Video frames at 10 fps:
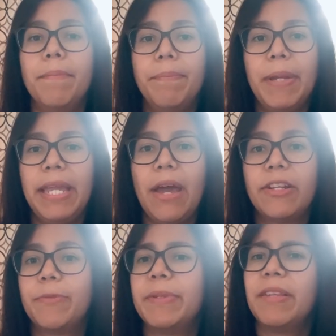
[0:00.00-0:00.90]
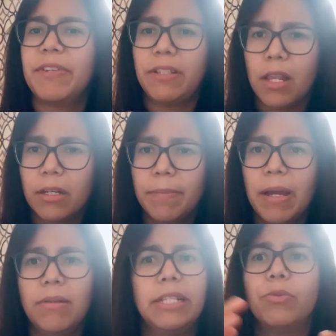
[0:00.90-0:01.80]
pay out a specific dollar
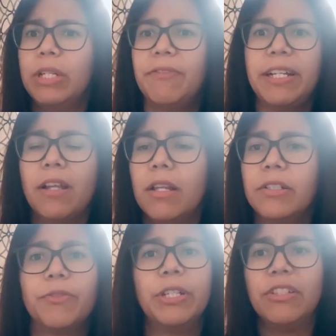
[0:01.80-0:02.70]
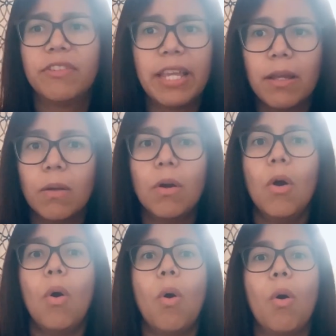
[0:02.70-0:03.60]
amount, like $25 for each sale
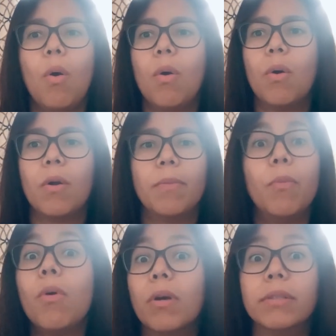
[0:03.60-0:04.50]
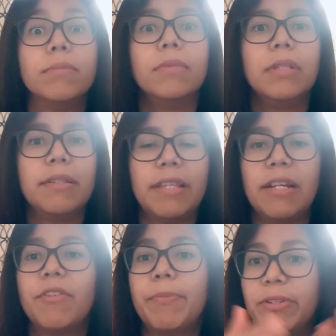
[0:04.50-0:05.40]
or more instead
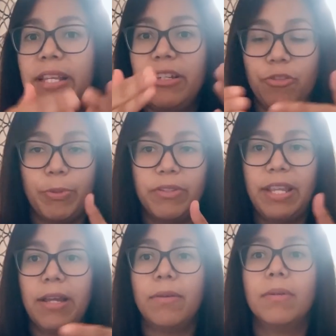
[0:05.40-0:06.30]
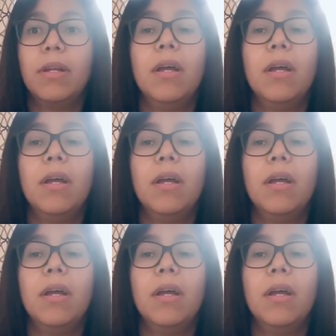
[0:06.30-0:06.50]
of a percentage per sale.